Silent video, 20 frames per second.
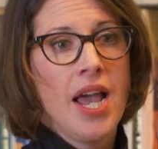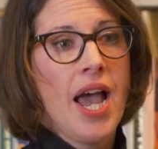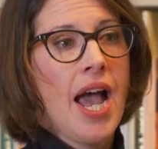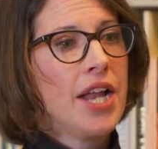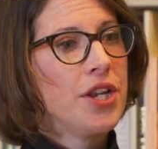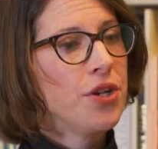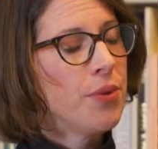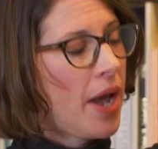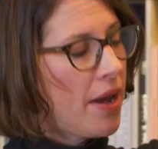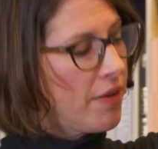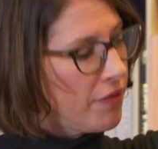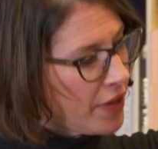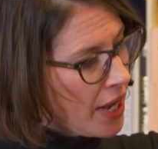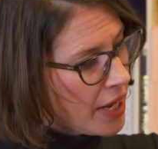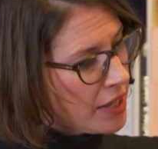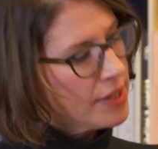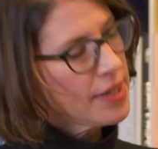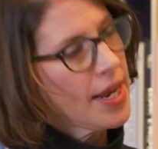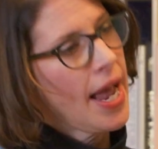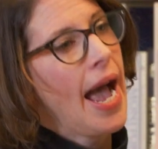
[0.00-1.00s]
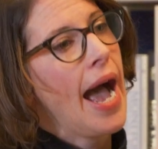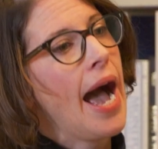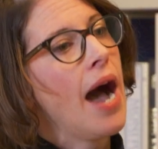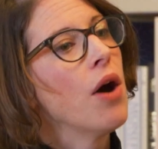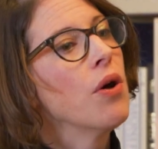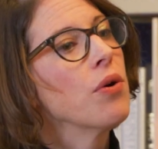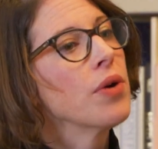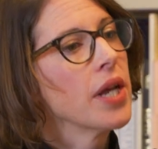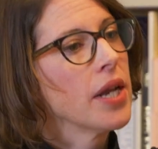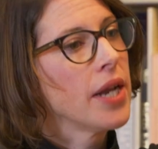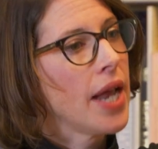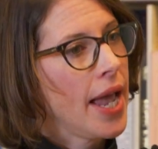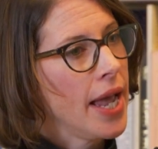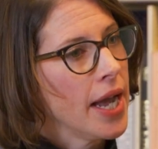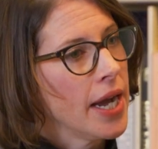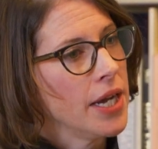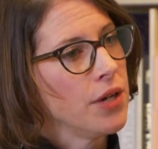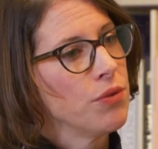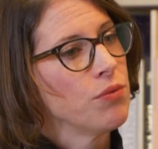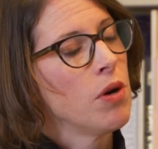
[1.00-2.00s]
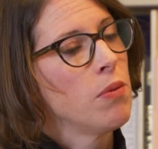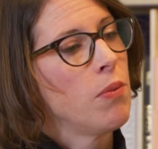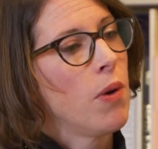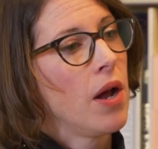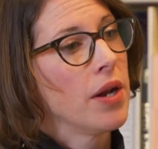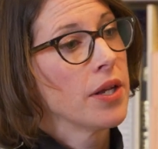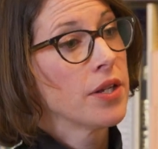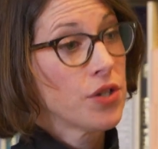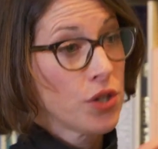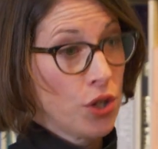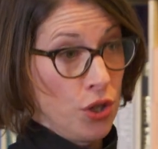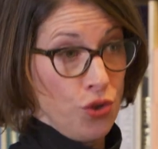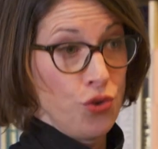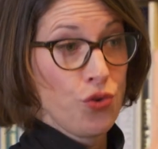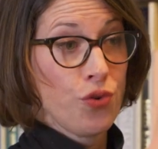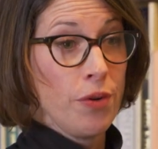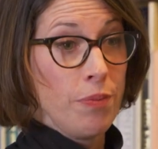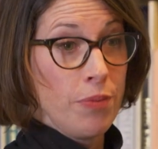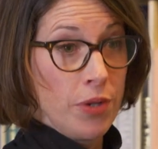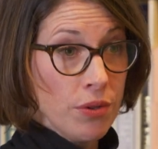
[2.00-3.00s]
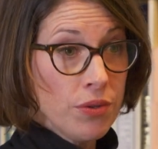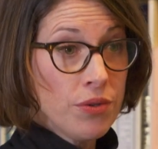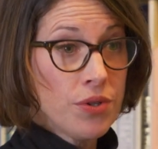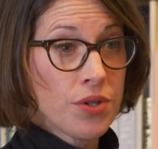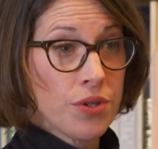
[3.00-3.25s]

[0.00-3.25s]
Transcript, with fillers: and you have yes, how can AI and robotics contribute